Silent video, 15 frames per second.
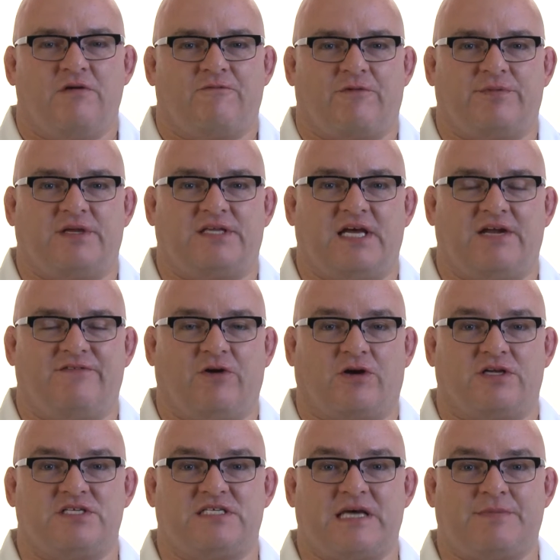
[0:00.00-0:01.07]
From the date of your
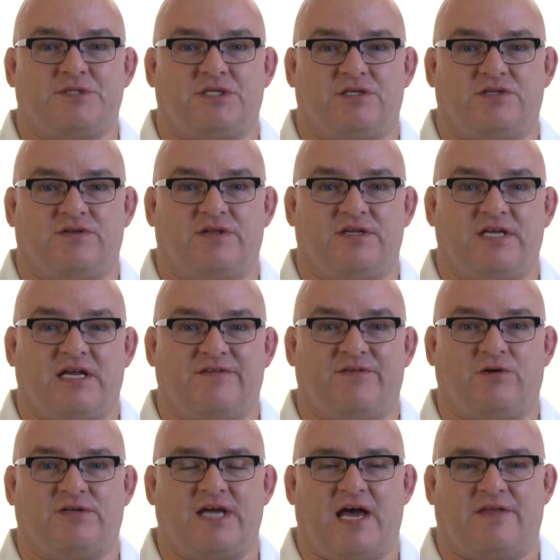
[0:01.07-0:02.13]
conception to the date of
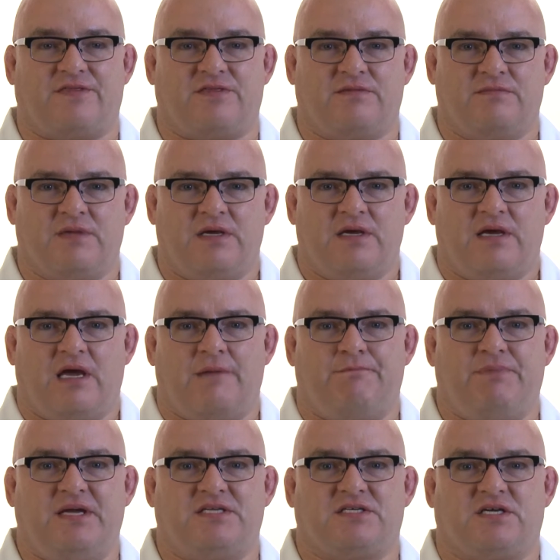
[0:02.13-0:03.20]
your death,
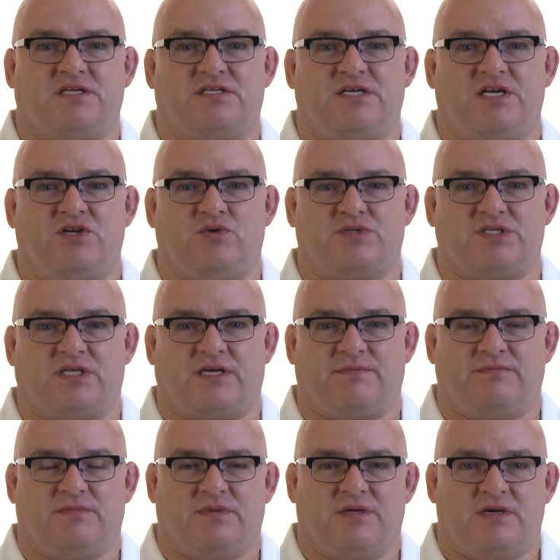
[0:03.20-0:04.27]
it beats continuously.